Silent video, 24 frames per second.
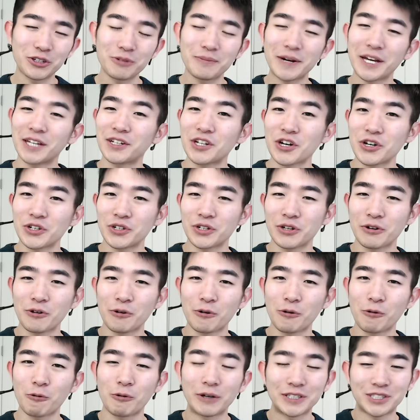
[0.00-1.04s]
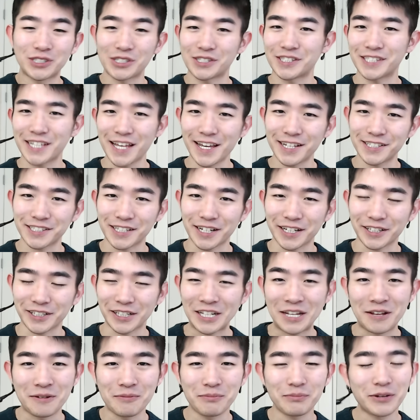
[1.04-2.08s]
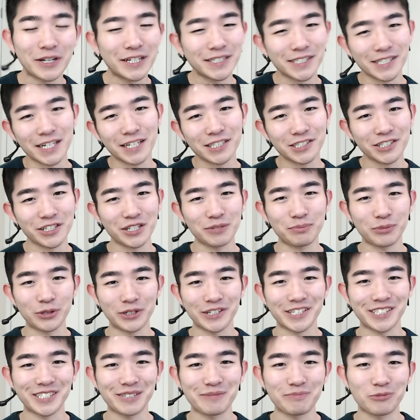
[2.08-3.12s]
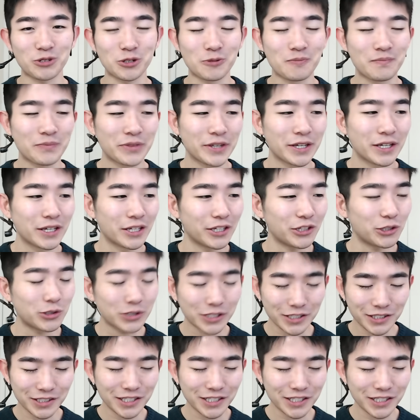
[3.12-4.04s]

might not know what to say exactly, but it's actually pretty simple. You just